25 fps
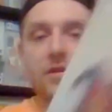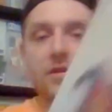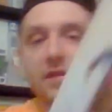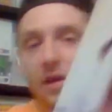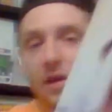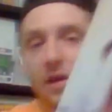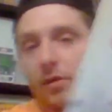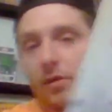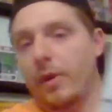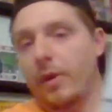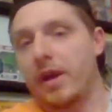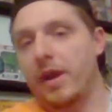
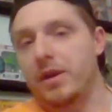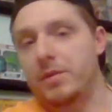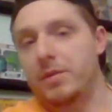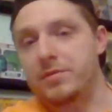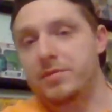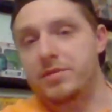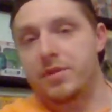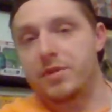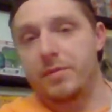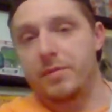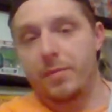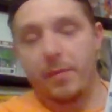There's that
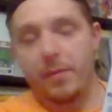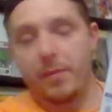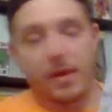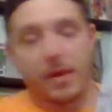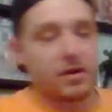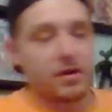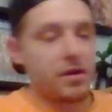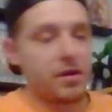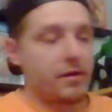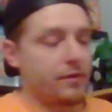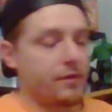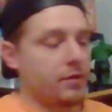random
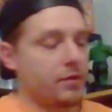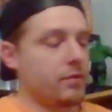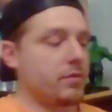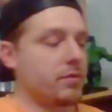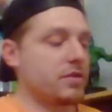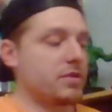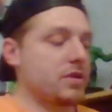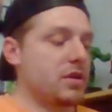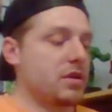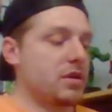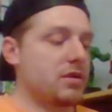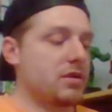Superman
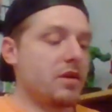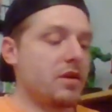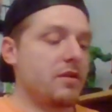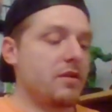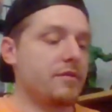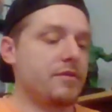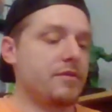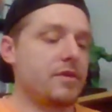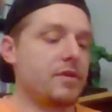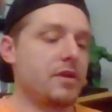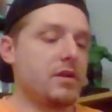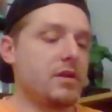cover, which I
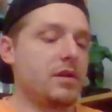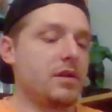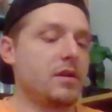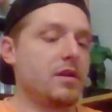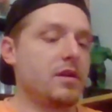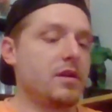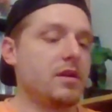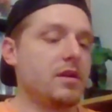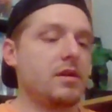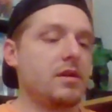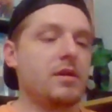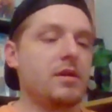loved.
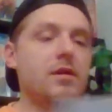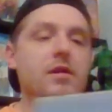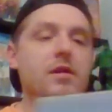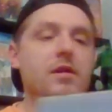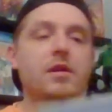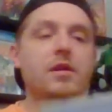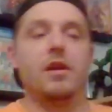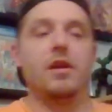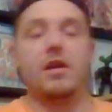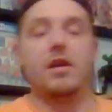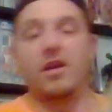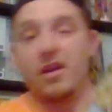
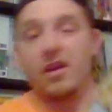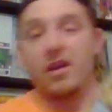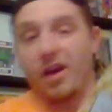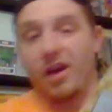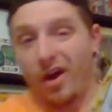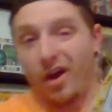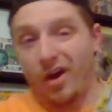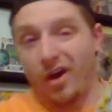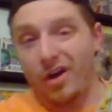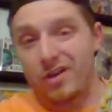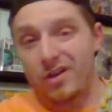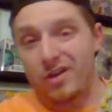
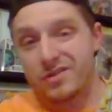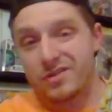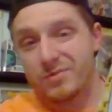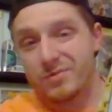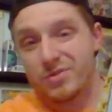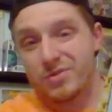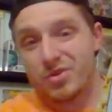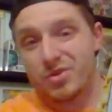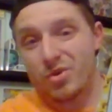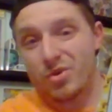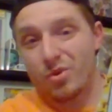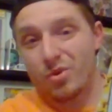
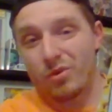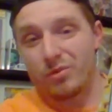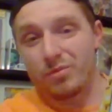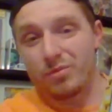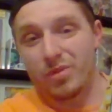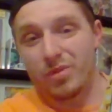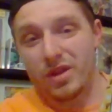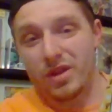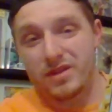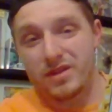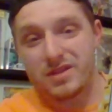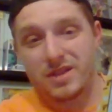Awesome score
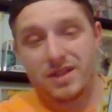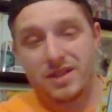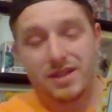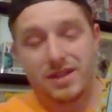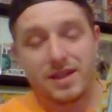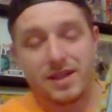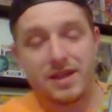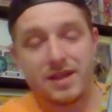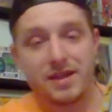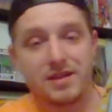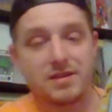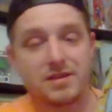with Blood
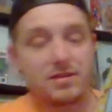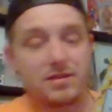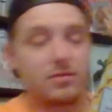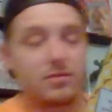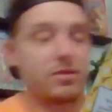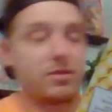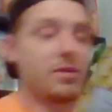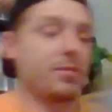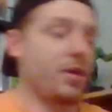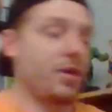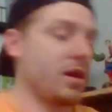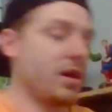Syndicate,
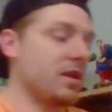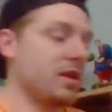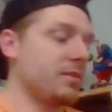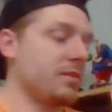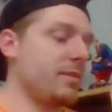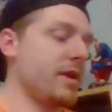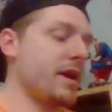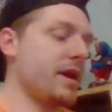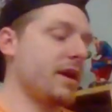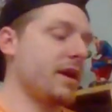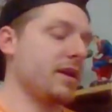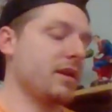still in the poly
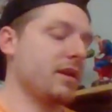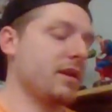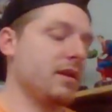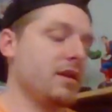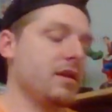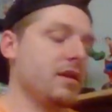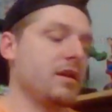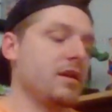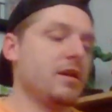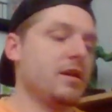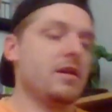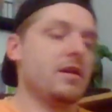bag.
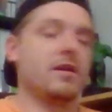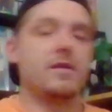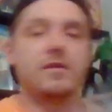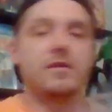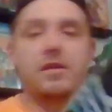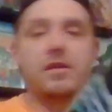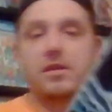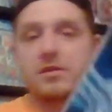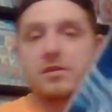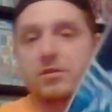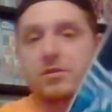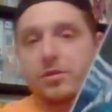
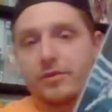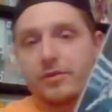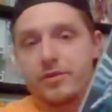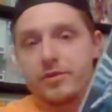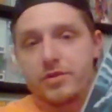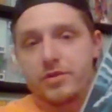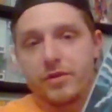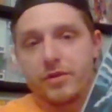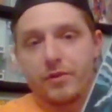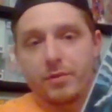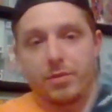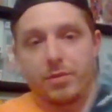
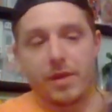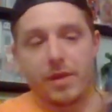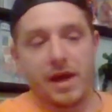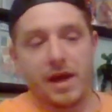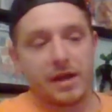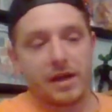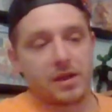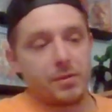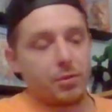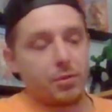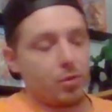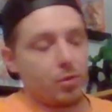Silver Surfer
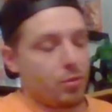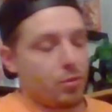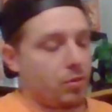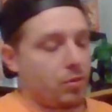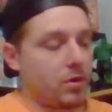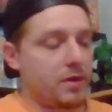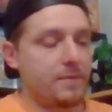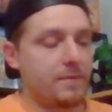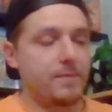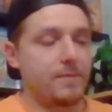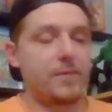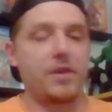Black number
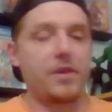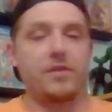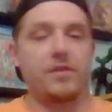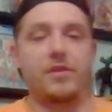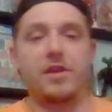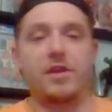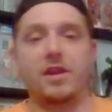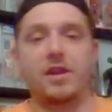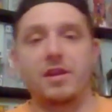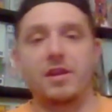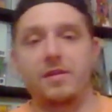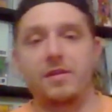one.
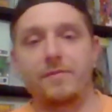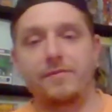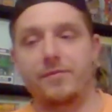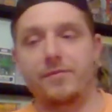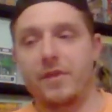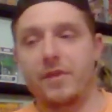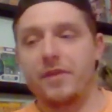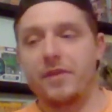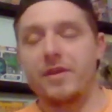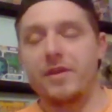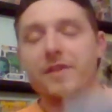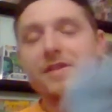And then
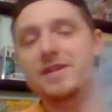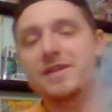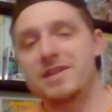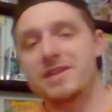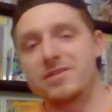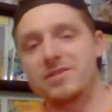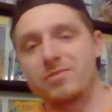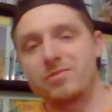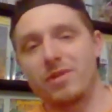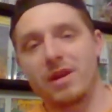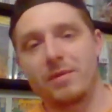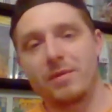I think
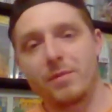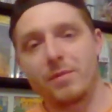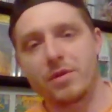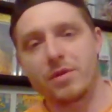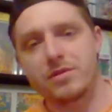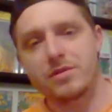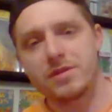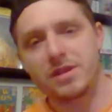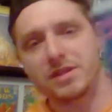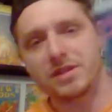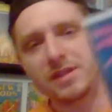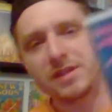this is what I'm
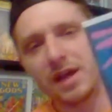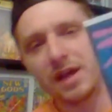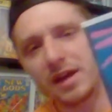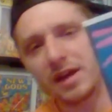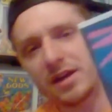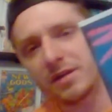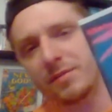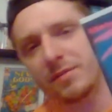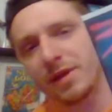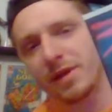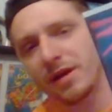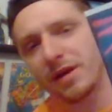most
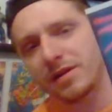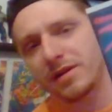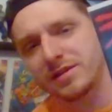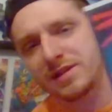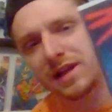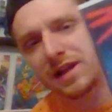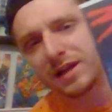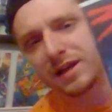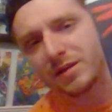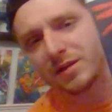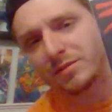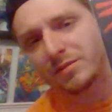excited about,
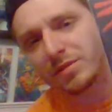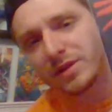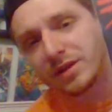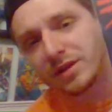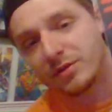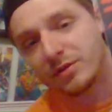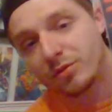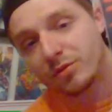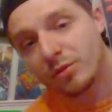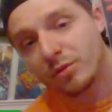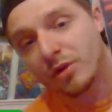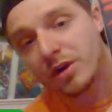is that
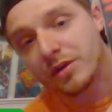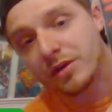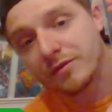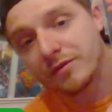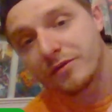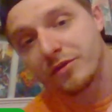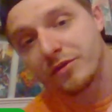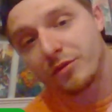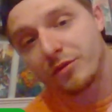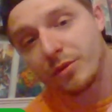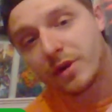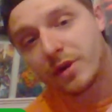complete run
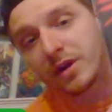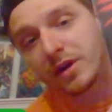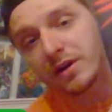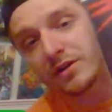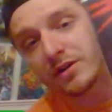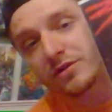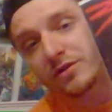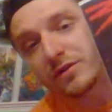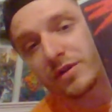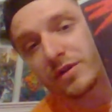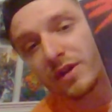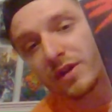of
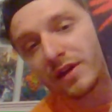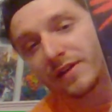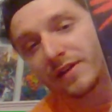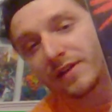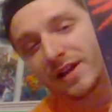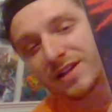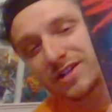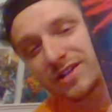300. Like,